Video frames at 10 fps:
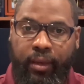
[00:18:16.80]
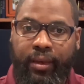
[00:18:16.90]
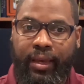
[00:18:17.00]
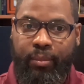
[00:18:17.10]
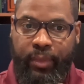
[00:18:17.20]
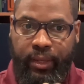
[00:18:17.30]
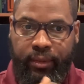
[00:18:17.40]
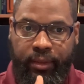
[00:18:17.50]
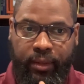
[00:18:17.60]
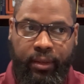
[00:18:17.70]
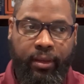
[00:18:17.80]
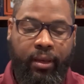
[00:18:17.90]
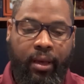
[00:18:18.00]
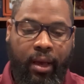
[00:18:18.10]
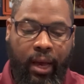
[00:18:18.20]
Amen.
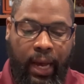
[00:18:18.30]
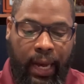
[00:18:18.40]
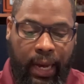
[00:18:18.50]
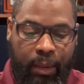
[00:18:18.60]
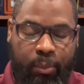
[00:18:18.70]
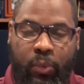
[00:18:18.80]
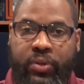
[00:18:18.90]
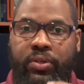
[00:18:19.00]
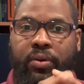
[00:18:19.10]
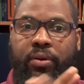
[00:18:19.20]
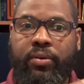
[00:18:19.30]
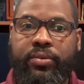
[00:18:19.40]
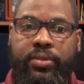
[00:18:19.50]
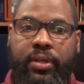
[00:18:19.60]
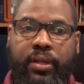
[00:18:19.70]
Uh, boys and
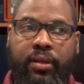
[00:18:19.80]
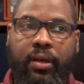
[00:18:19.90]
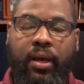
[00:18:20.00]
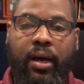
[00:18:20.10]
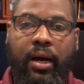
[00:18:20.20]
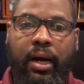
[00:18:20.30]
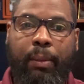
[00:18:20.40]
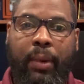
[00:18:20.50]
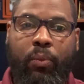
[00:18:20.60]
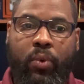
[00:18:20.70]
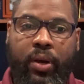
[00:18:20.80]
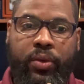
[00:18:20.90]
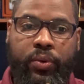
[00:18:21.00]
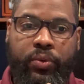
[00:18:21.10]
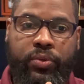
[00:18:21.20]
girls, um, I want
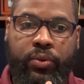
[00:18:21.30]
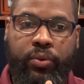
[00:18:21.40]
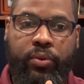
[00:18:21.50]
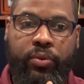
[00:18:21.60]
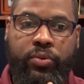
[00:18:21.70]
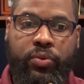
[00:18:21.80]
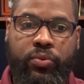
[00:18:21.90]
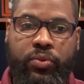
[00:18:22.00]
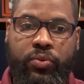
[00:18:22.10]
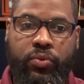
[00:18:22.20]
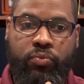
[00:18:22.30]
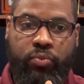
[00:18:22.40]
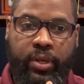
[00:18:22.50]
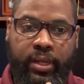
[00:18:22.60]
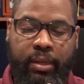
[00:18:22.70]
you to, to, to, to
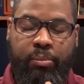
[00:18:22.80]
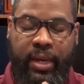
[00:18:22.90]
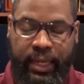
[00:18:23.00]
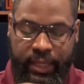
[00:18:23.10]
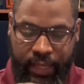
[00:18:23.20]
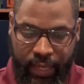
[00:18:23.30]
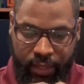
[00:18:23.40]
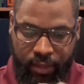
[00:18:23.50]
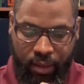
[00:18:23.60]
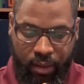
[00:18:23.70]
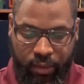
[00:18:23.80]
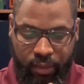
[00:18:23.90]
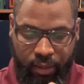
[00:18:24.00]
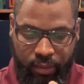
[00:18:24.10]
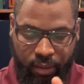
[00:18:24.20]
really meditate on,
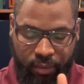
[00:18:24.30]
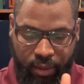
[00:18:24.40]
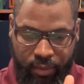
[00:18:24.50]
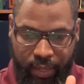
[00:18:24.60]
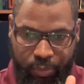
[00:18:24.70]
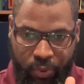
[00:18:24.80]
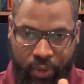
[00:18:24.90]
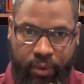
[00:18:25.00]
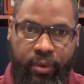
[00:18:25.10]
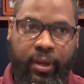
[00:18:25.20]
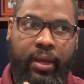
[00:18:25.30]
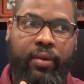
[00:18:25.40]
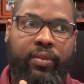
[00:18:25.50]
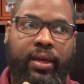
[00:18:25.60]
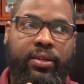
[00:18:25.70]
on, on, on that prayer
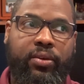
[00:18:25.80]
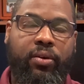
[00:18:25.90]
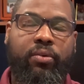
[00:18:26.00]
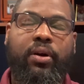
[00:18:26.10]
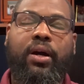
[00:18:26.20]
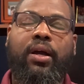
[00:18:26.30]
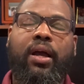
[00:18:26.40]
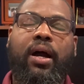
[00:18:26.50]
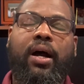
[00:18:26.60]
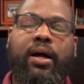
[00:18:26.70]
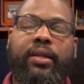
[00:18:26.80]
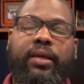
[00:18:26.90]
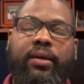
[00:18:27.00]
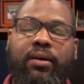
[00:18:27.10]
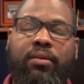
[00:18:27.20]
that, you know, God,
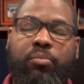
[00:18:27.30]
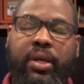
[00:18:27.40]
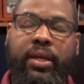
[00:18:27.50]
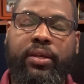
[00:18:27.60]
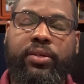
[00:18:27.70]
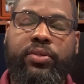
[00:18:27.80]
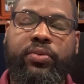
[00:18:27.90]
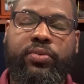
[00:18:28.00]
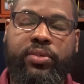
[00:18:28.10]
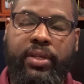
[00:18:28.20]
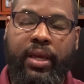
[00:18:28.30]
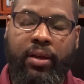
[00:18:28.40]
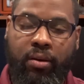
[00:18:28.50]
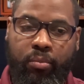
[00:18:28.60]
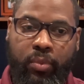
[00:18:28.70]
help me to stay
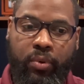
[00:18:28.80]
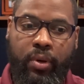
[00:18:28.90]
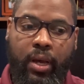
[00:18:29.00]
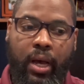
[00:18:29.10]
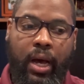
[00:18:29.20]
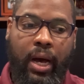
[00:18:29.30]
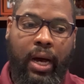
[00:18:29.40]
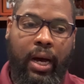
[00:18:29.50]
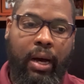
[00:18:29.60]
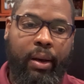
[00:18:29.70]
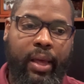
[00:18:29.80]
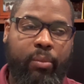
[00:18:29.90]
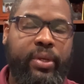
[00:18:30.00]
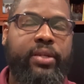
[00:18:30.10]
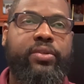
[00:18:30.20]
humble. Uh, help
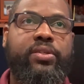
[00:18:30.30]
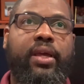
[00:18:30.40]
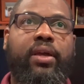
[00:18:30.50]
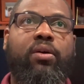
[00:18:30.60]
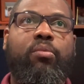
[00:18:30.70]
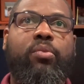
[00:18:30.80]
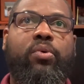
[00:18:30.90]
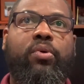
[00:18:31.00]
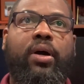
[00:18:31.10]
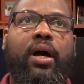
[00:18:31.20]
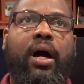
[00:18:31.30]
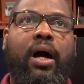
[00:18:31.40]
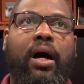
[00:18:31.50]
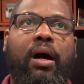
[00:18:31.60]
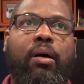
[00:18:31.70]
me to stay humble
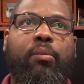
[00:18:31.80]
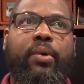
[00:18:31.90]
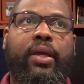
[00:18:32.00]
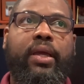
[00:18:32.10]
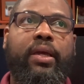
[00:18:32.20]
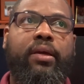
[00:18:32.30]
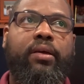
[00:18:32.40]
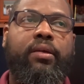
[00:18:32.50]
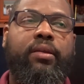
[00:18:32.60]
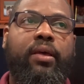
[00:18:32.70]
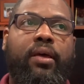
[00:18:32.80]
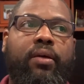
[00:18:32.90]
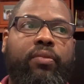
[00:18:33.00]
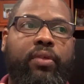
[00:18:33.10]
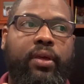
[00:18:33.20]
um, in
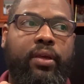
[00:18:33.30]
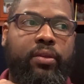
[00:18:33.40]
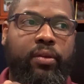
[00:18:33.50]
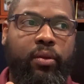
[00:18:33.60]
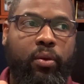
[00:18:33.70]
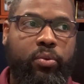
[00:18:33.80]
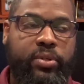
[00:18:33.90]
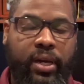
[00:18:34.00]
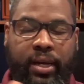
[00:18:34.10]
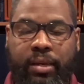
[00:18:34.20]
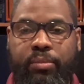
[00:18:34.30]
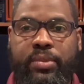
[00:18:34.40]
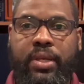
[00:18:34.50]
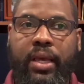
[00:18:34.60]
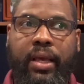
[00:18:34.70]
the, the low
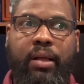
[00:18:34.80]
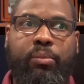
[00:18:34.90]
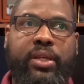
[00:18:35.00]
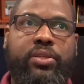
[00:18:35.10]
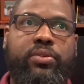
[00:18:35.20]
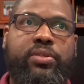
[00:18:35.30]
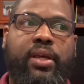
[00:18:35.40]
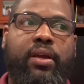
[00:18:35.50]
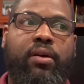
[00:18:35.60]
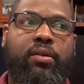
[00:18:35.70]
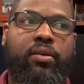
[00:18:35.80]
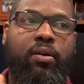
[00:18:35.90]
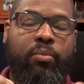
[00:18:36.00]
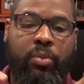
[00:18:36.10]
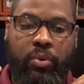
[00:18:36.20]
times. Help me to stay
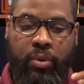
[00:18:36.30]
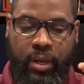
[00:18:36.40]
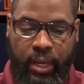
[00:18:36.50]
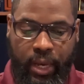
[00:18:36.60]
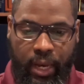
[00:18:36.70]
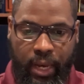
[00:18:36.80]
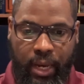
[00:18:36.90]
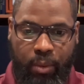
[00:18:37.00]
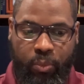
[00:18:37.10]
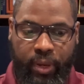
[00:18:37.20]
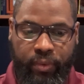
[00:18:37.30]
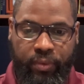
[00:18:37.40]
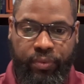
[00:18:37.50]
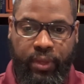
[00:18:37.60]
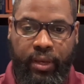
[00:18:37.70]
humble uh, when
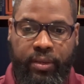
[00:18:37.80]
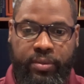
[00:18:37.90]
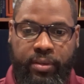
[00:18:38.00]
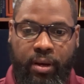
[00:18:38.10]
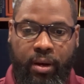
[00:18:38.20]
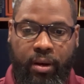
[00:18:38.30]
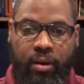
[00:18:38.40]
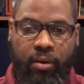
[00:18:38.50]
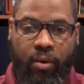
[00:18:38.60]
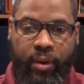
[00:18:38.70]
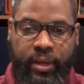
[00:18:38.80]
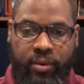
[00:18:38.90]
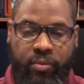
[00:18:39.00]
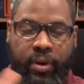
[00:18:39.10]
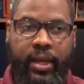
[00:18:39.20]
things are going
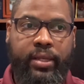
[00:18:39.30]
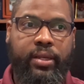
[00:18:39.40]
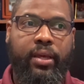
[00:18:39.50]
great.